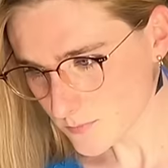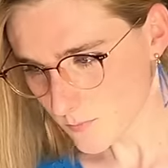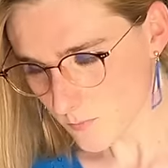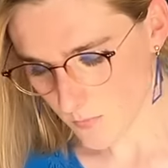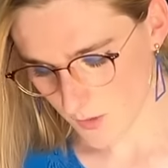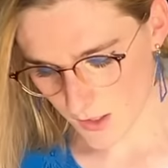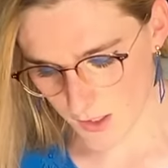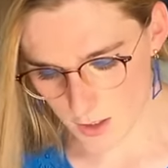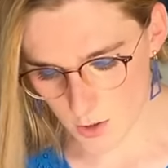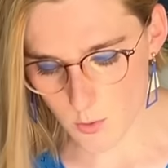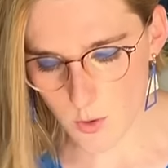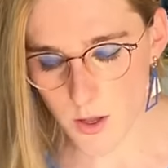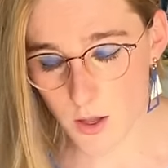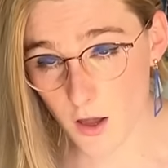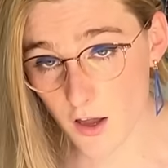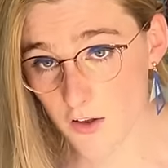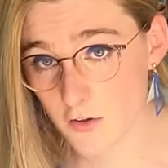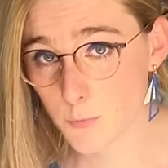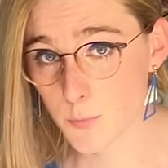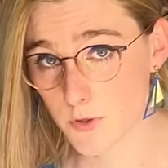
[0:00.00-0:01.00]
Anyway, I
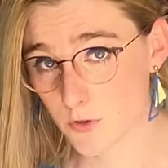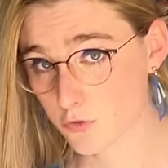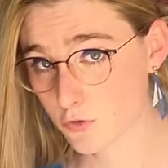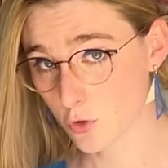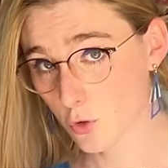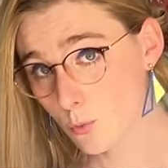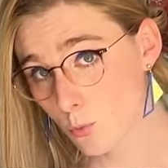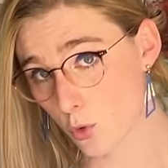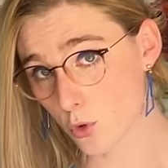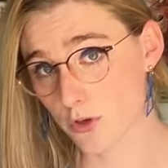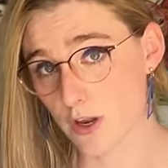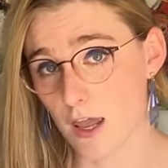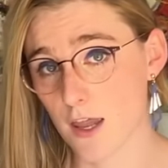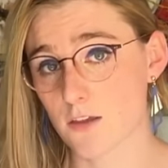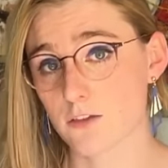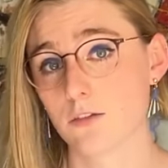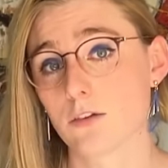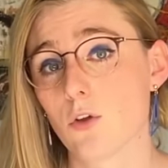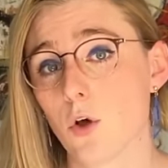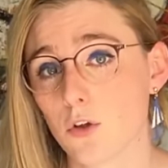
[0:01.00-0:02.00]
spent 2 more days in
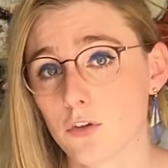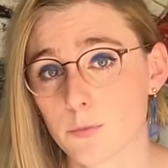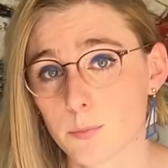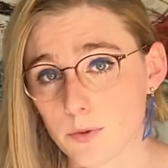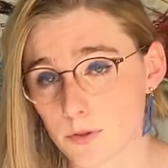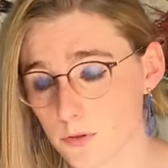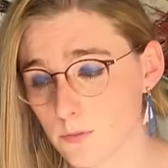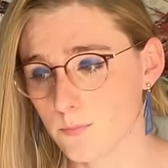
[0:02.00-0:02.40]
hospital,